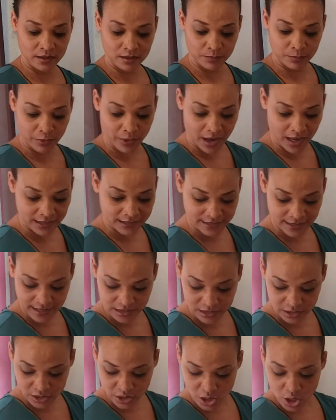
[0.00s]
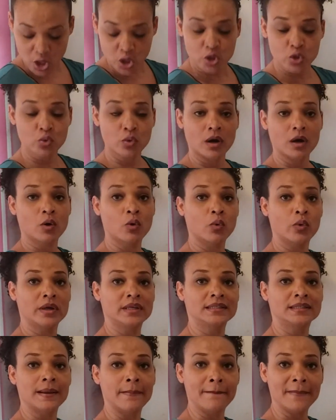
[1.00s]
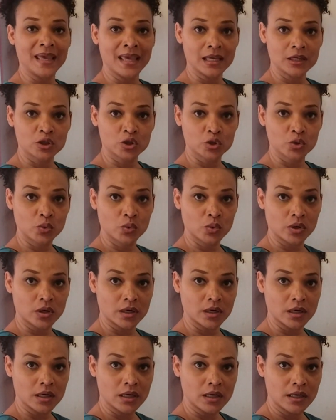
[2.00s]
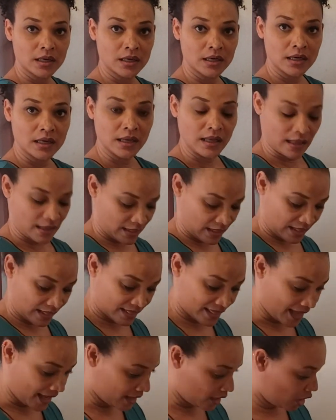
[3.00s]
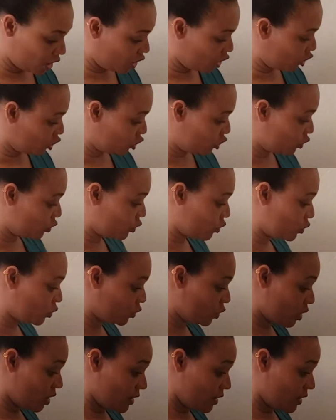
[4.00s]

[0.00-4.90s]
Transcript: process, you are going to make sure that you